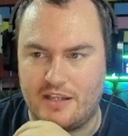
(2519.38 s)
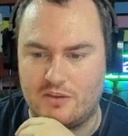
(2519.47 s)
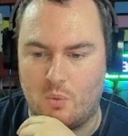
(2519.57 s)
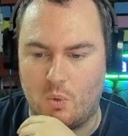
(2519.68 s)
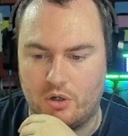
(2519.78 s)

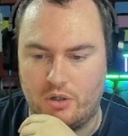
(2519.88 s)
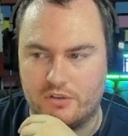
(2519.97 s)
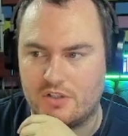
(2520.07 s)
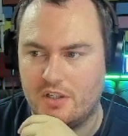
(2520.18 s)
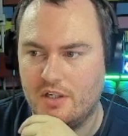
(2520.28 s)
the
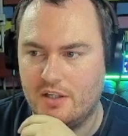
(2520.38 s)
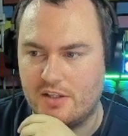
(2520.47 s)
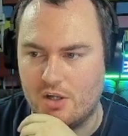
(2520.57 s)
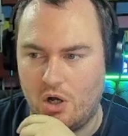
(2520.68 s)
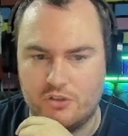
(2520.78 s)
world.
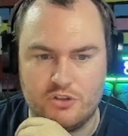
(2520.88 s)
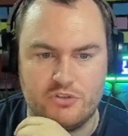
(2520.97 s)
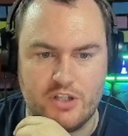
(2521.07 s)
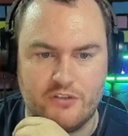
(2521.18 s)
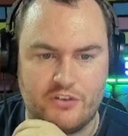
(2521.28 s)
They all do
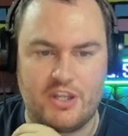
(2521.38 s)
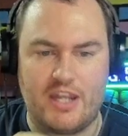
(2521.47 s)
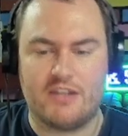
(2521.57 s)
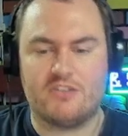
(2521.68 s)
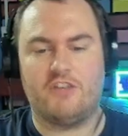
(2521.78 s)
different
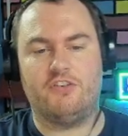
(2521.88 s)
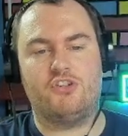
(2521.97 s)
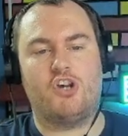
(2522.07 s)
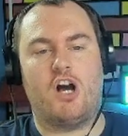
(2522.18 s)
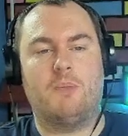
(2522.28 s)
things, different
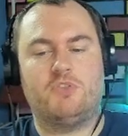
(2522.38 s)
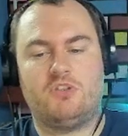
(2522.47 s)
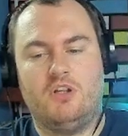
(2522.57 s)
jobs.